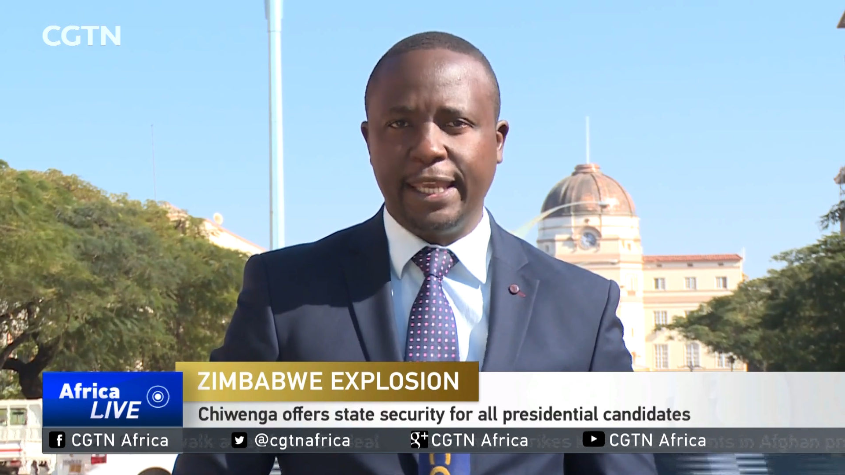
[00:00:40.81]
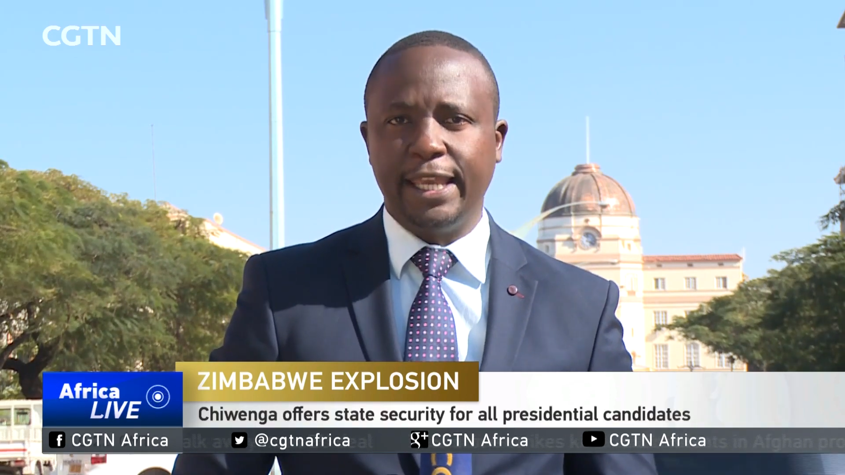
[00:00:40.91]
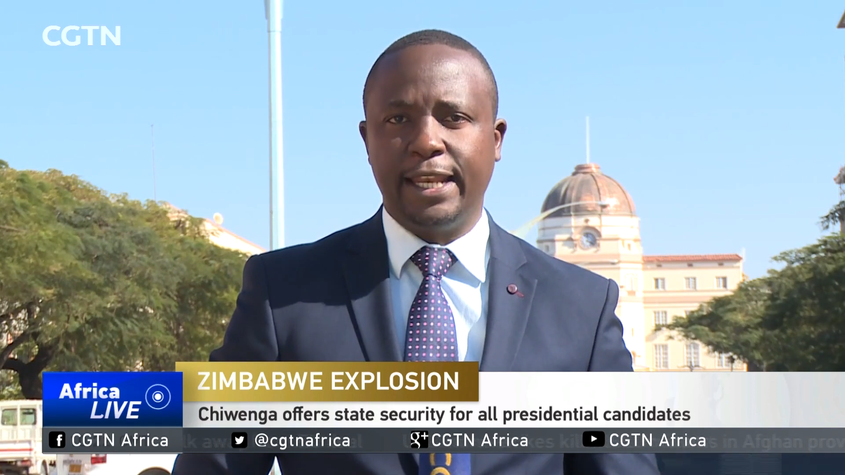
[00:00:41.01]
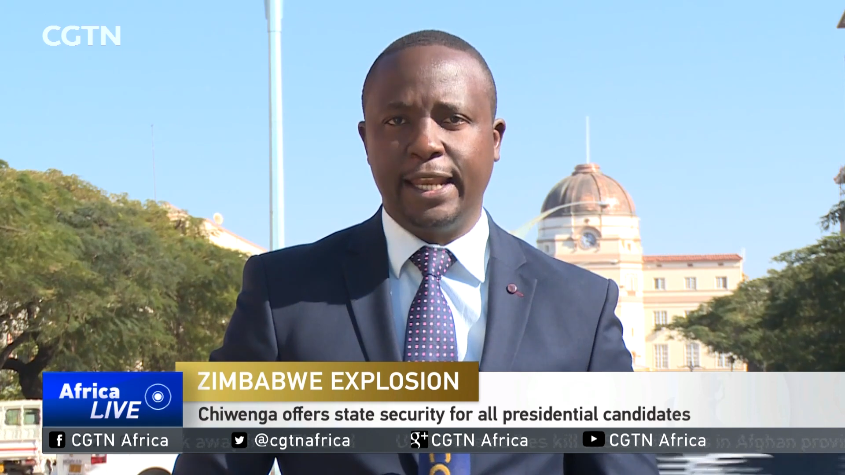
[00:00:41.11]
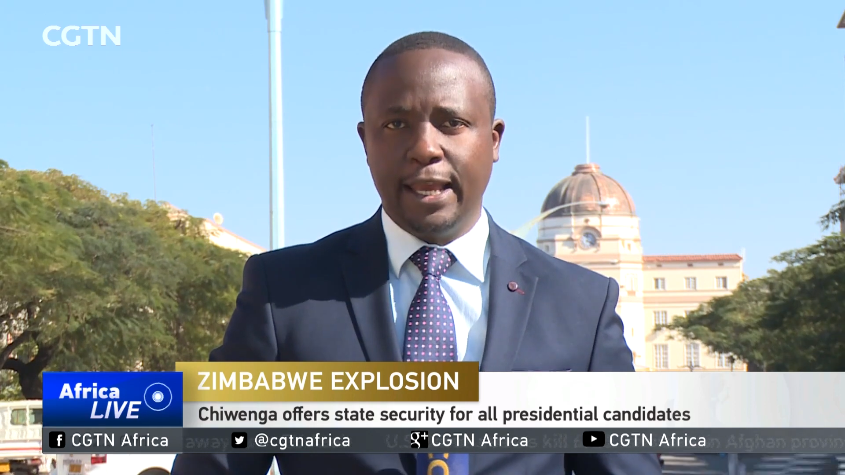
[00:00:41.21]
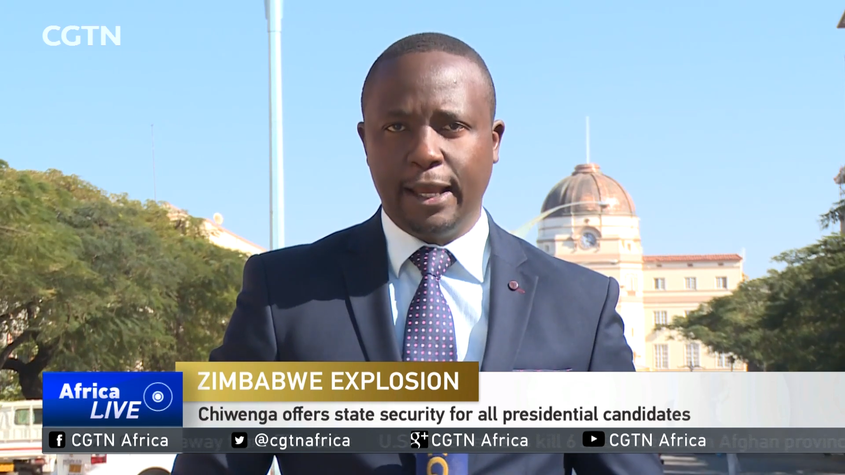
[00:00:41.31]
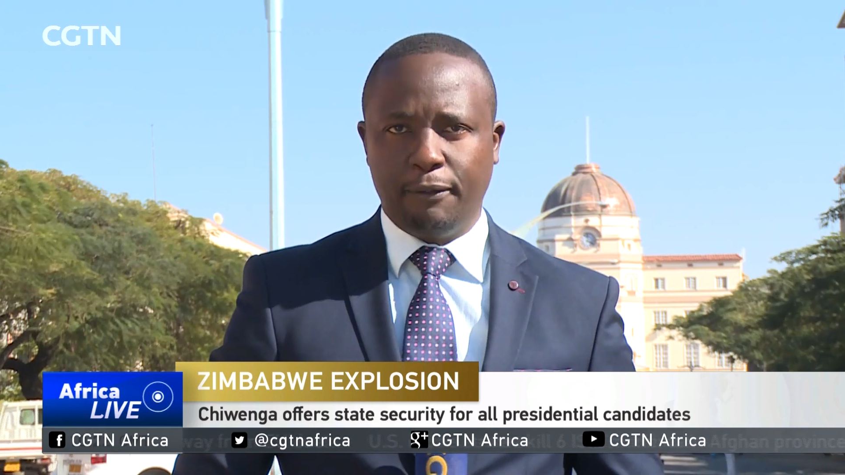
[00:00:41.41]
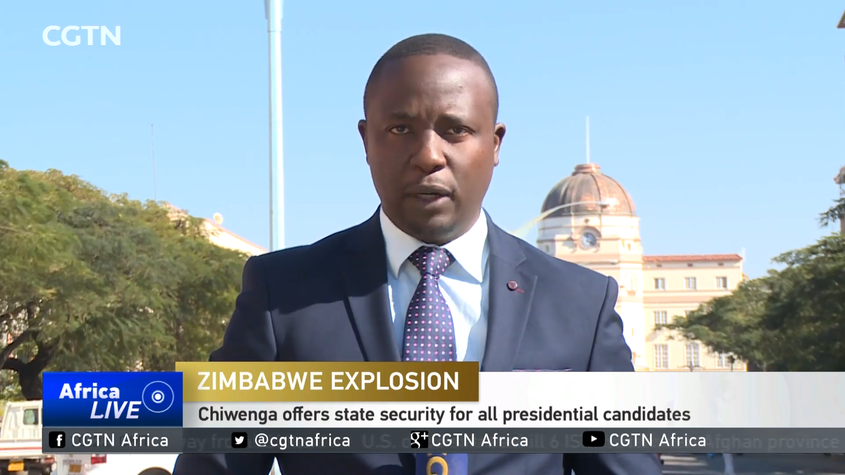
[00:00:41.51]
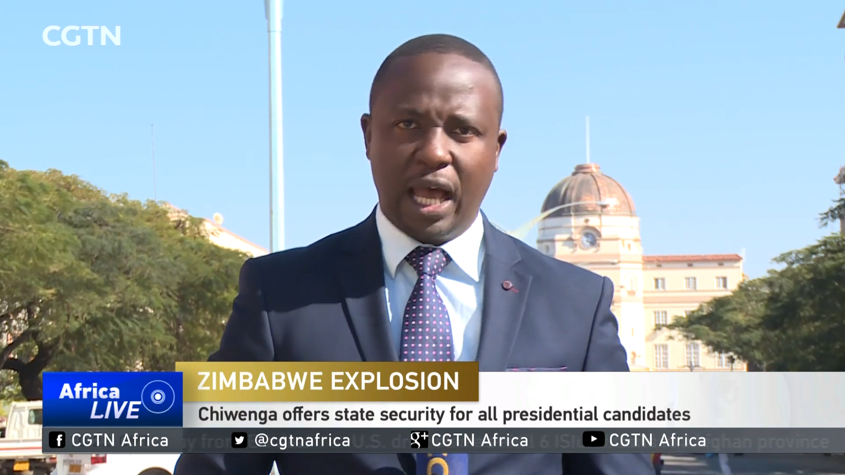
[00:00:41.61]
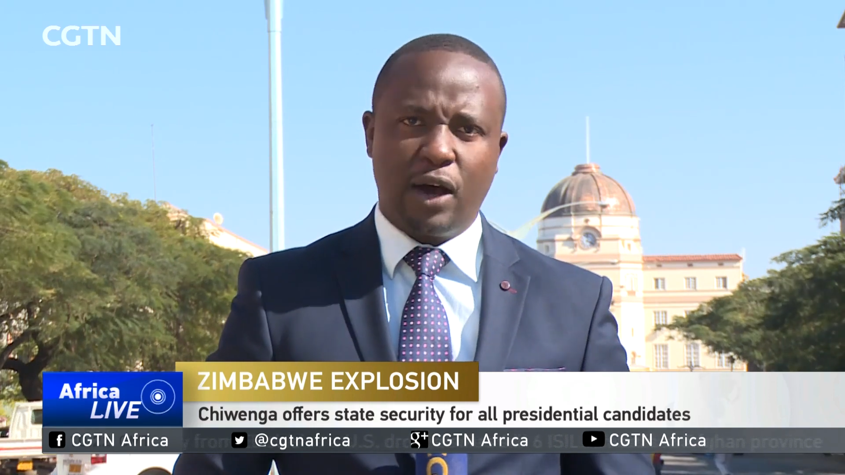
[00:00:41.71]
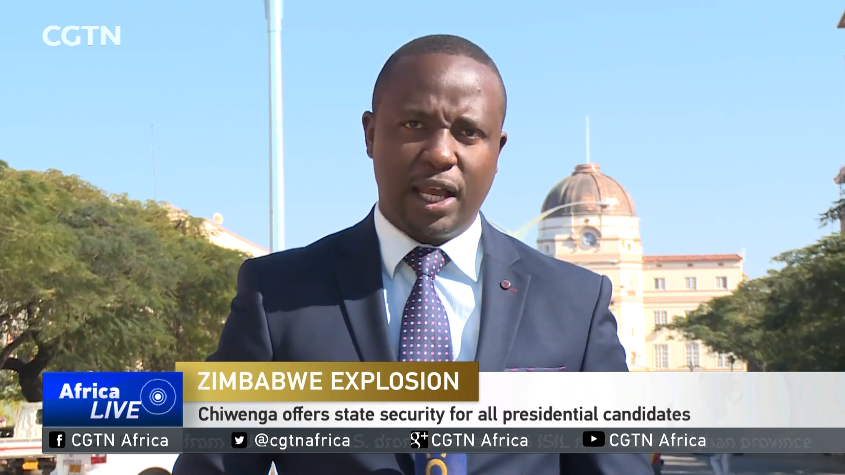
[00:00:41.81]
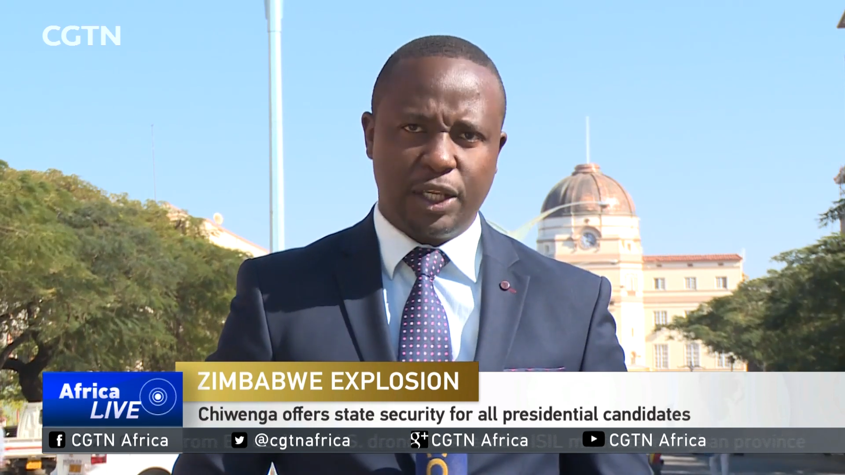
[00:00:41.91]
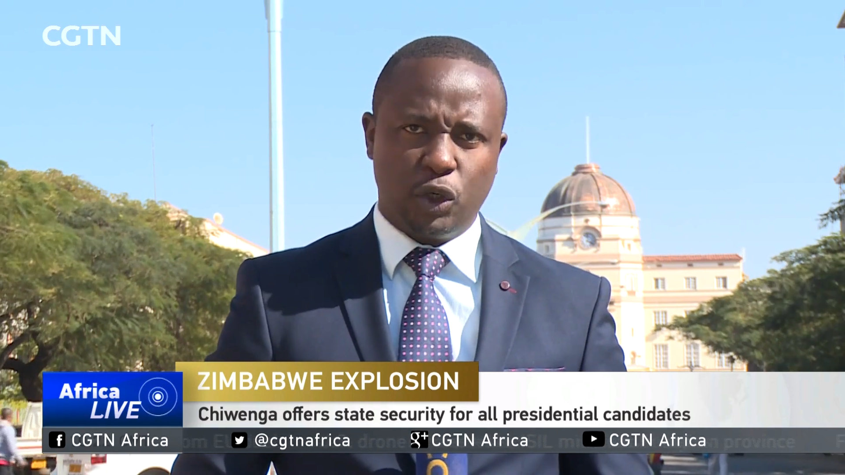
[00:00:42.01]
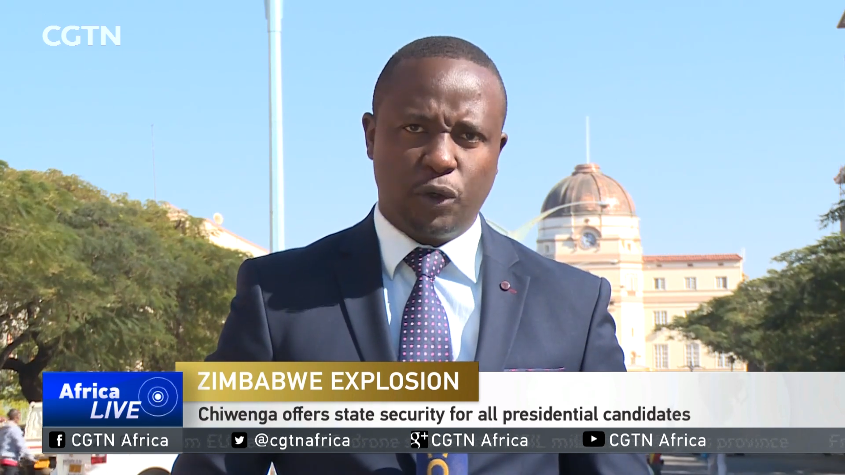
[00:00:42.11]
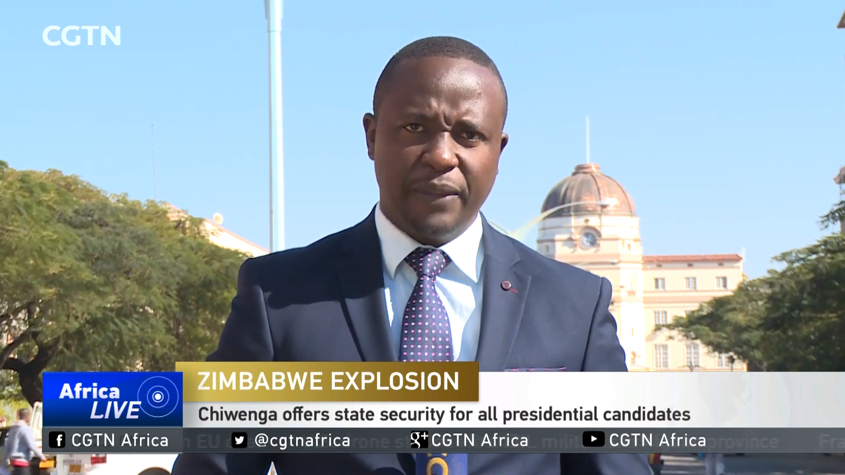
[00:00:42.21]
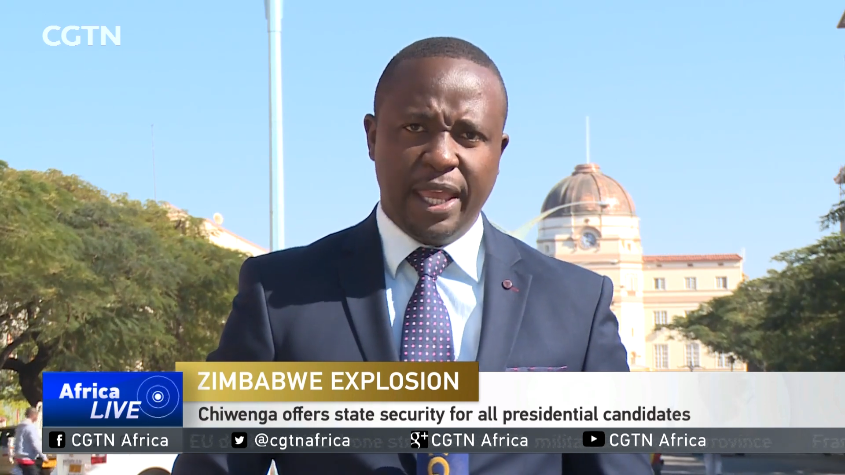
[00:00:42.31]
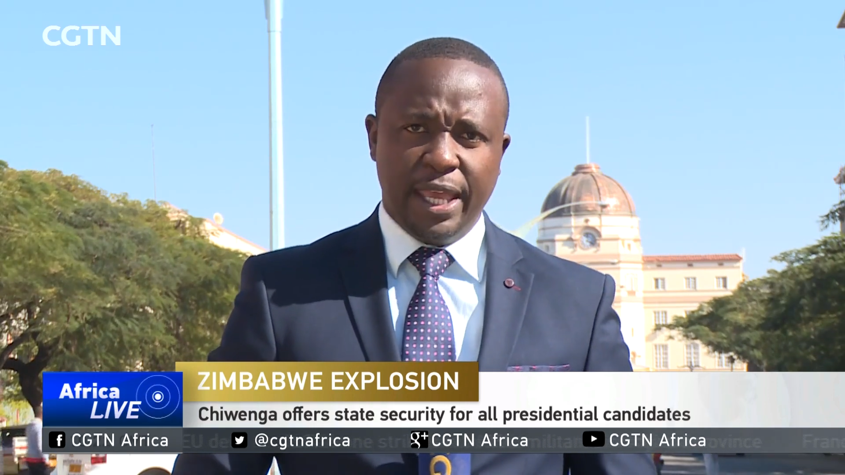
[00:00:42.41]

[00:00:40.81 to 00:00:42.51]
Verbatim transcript: in Bulawayo.